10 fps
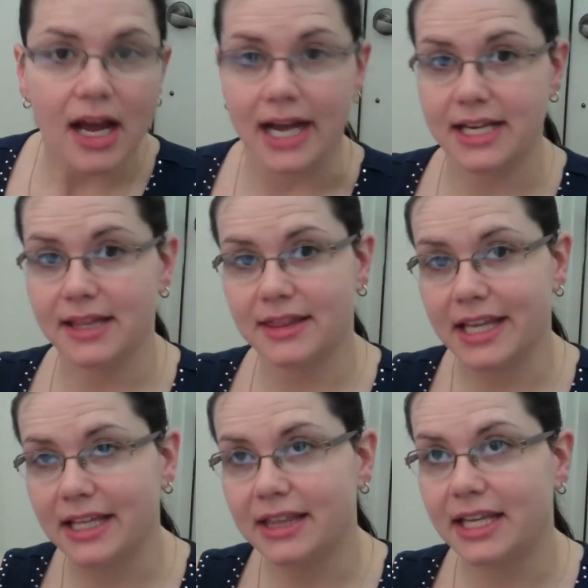I didn't
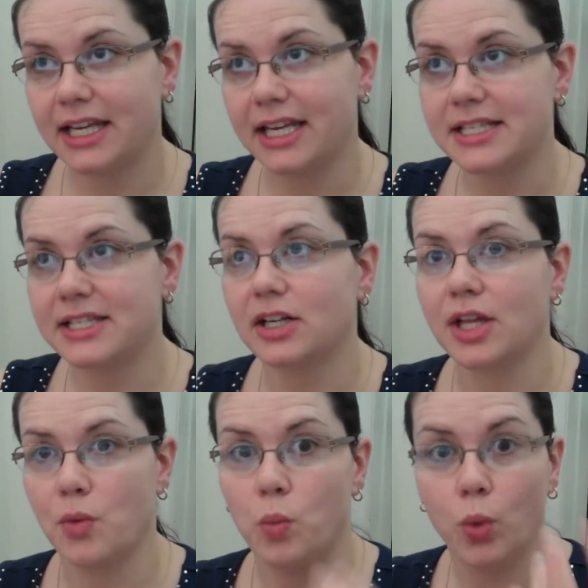think that it
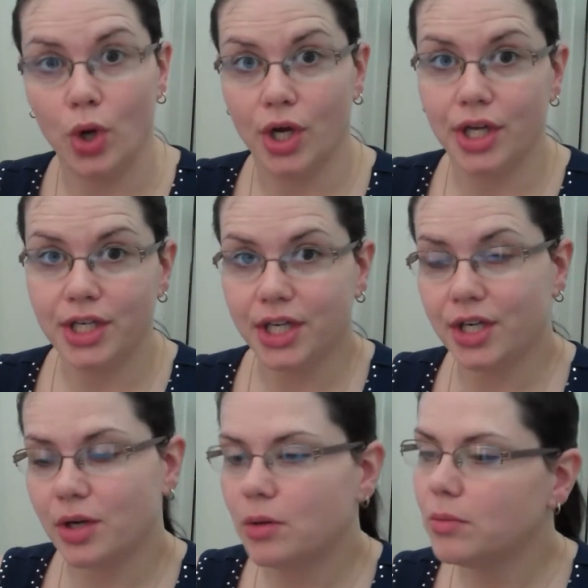necessarily would, you
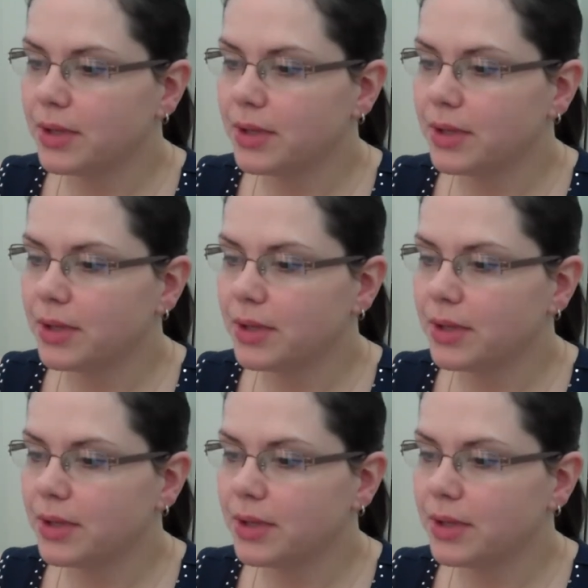know,